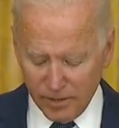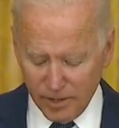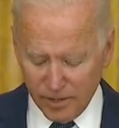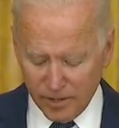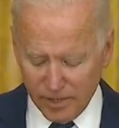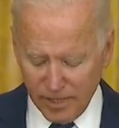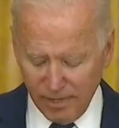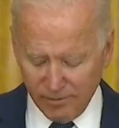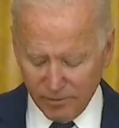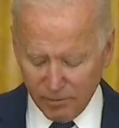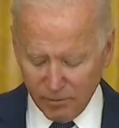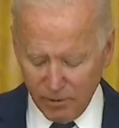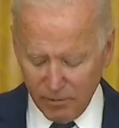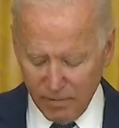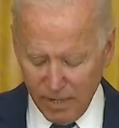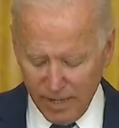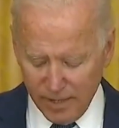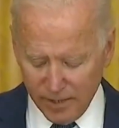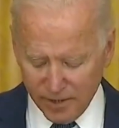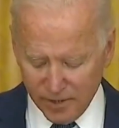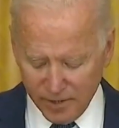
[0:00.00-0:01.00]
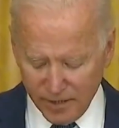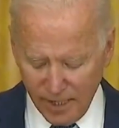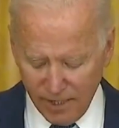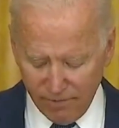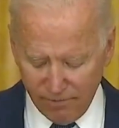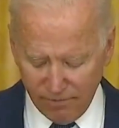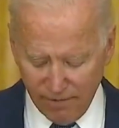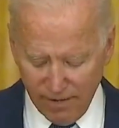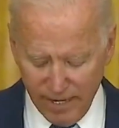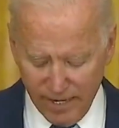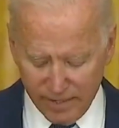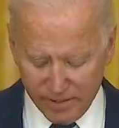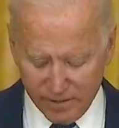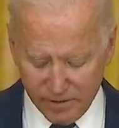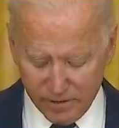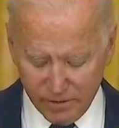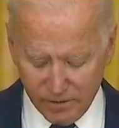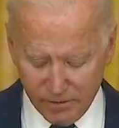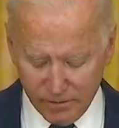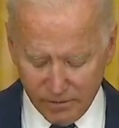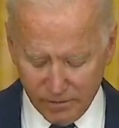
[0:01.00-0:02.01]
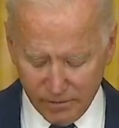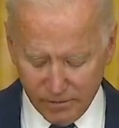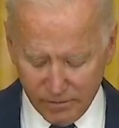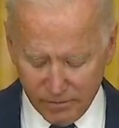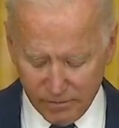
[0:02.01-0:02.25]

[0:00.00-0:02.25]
We just have to remain steadfast.